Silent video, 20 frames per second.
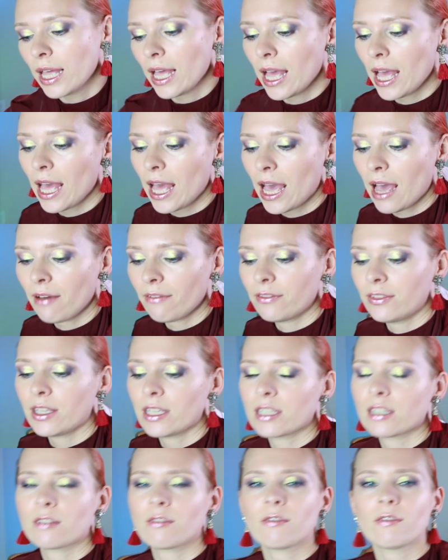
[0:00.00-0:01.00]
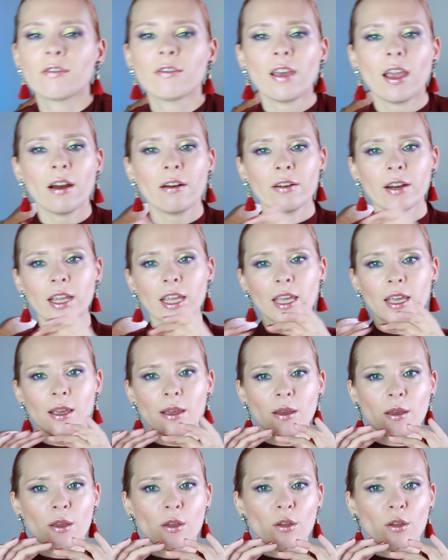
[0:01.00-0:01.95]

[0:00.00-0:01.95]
have this very